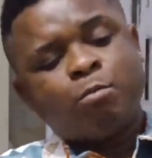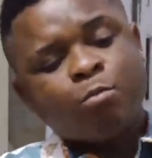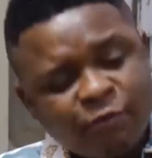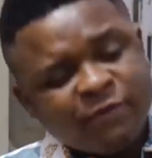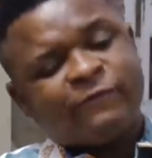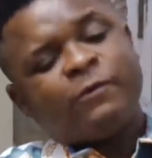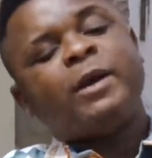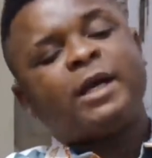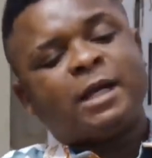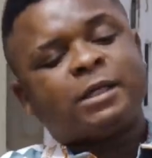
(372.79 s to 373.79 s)
moving
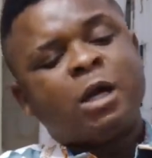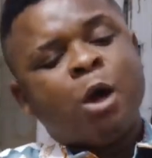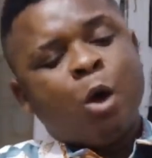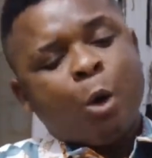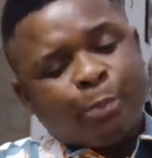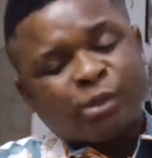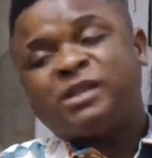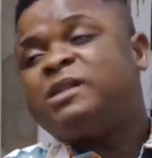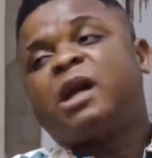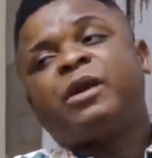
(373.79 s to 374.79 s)
forward and opposite